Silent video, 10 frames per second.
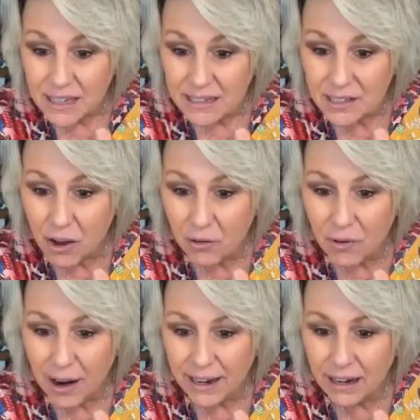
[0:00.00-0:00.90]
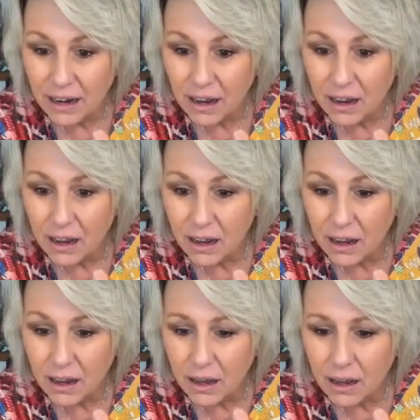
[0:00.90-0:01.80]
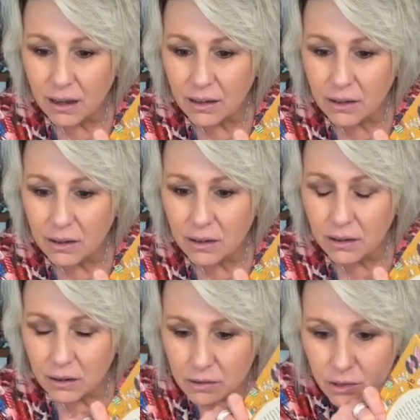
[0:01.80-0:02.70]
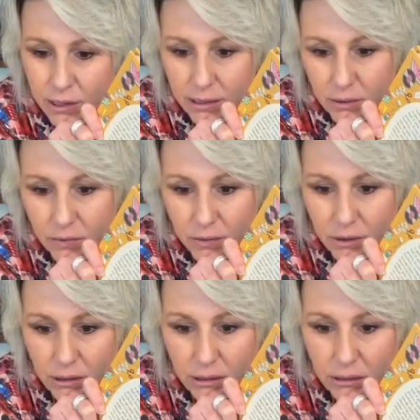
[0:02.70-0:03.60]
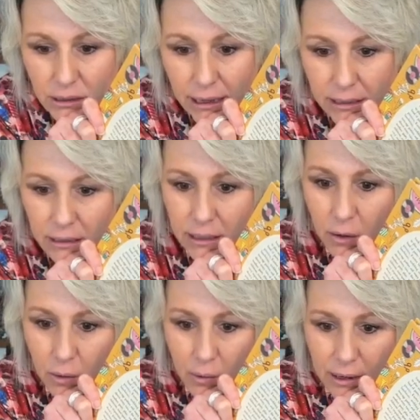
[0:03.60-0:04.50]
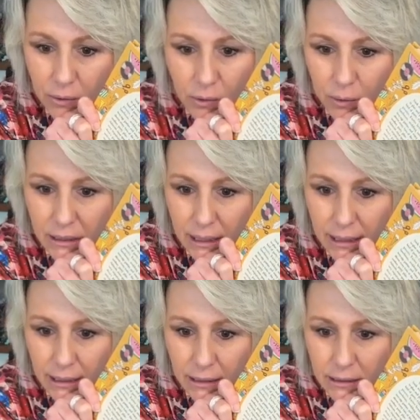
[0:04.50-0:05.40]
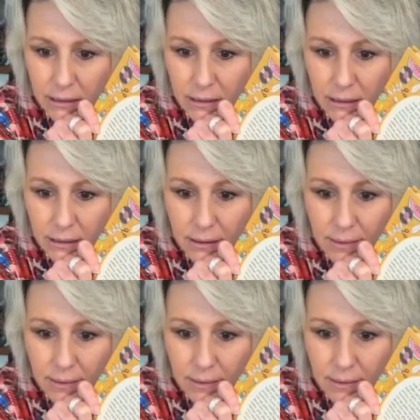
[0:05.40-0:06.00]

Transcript: That's all right. Uh, trailer verdict. I didn't know. I don't know what that is.